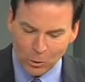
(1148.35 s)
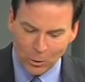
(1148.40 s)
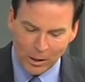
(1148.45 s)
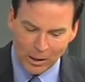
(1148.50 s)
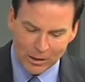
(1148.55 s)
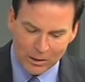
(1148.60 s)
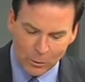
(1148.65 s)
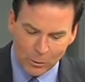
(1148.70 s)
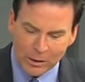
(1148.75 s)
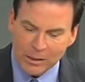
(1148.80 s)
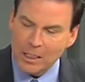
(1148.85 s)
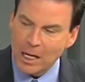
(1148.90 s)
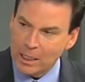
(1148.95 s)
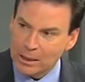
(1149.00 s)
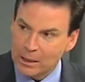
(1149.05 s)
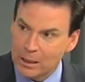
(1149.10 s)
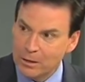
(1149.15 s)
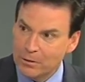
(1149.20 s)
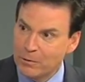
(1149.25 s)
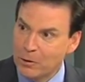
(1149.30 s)
wearers, and we
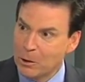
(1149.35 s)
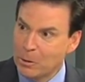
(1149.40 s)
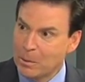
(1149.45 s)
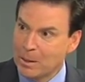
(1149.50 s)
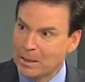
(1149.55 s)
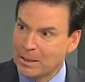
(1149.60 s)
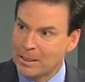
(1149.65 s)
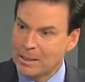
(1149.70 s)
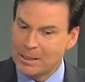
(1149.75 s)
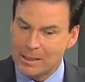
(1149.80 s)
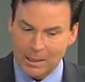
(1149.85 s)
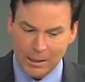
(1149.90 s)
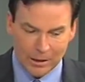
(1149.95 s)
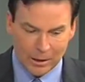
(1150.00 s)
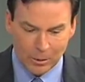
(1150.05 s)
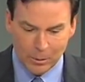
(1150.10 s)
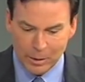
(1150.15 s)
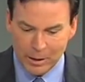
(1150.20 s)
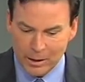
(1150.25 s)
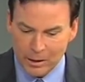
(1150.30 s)
talked on the phone about this and a
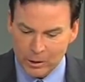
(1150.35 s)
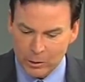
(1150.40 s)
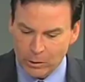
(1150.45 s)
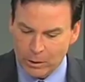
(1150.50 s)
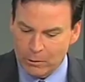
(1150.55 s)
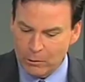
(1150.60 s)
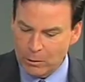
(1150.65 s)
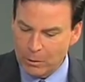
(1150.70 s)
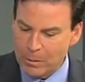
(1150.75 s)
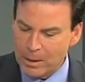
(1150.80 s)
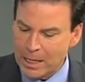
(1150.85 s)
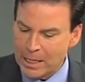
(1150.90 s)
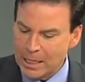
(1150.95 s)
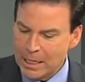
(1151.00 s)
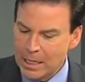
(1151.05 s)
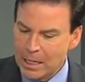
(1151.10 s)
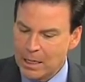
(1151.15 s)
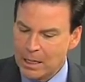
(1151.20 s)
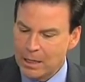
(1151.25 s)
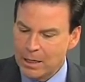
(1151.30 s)
little bit in the green room, that
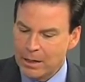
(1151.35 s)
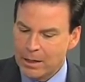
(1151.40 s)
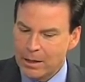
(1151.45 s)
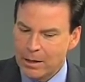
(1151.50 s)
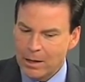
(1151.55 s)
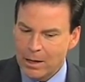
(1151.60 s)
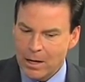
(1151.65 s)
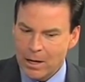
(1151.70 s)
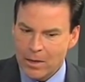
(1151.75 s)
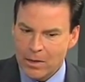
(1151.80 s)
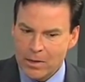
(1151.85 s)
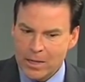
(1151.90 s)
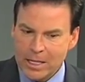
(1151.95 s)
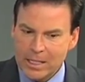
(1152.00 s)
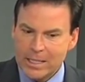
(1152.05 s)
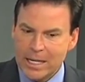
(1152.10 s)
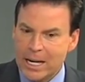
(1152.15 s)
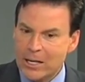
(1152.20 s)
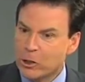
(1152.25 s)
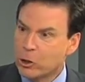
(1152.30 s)

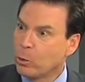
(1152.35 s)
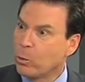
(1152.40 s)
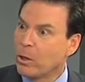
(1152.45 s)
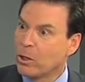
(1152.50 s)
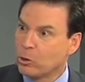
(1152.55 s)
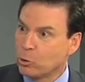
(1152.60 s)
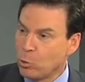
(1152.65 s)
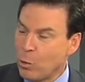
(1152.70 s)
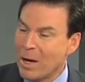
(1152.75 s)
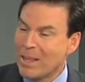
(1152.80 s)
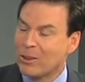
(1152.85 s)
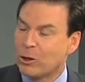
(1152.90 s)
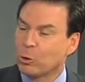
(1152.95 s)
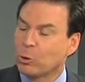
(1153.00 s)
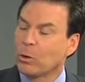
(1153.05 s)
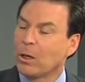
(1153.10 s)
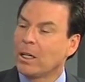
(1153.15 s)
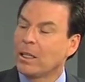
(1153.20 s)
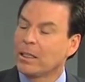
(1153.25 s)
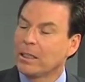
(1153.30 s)
these denture wearers went
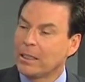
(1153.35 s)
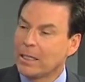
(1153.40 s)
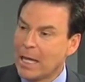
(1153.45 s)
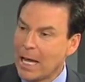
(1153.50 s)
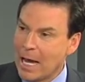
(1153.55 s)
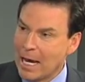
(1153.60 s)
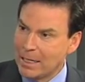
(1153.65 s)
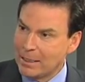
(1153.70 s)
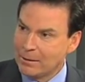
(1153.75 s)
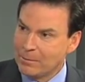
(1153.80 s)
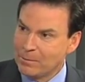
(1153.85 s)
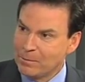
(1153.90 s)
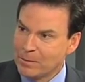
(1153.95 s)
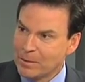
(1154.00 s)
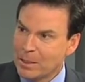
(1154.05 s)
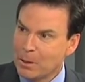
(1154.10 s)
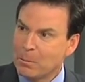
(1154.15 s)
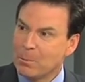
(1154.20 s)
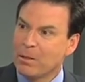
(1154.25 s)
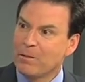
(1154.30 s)
through a lot
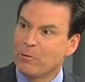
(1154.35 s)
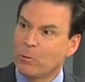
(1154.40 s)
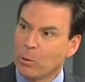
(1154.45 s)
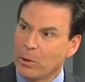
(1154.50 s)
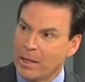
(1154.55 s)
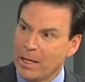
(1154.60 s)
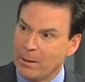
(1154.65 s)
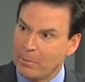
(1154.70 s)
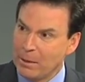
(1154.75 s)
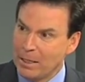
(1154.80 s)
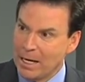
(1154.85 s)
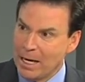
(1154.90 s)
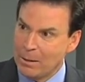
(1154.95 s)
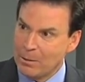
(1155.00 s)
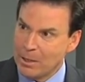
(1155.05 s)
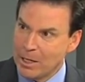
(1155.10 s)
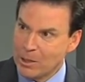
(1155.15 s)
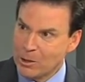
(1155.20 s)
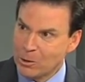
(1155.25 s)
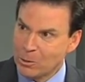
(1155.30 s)
before they
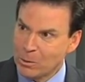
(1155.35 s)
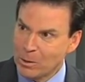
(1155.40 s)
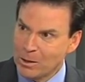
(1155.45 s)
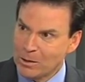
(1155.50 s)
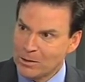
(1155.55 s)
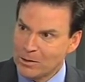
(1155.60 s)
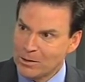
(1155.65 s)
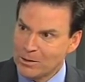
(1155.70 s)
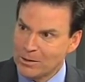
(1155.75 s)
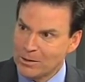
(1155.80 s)
became denture wearers.